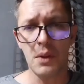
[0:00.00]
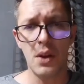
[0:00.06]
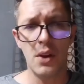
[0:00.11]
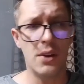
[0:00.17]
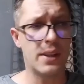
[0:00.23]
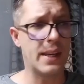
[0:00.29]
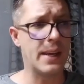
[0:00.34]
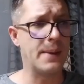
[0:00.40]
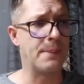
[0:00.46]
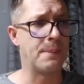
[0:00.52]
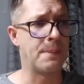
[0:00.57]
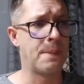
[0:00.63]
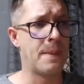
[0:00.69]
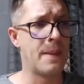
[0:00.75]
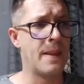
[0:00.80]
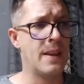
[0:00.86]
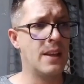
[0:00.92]
Okay,
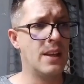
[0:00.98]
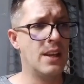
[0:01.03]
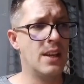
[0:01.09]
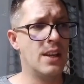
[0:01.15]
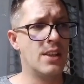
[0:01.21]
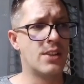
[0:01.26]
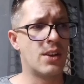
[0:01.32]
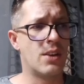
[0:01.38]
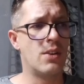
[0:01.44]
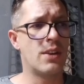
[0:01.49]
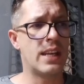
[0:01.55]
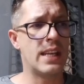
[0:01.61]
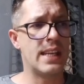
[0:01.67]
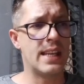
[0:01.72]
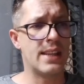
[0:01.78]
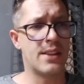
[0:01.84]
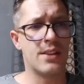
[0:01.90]
so
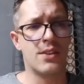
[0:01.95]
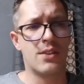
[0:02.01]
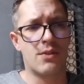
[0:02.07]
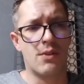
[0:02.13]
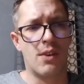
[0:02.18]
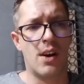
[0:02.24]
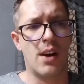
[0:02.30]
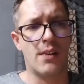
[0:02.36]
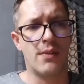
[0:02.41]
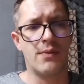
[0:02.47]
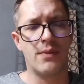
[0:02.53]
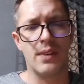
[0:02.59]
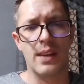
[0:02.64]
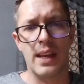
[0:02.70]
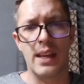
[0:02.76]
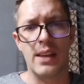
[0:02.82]
looking at this graph,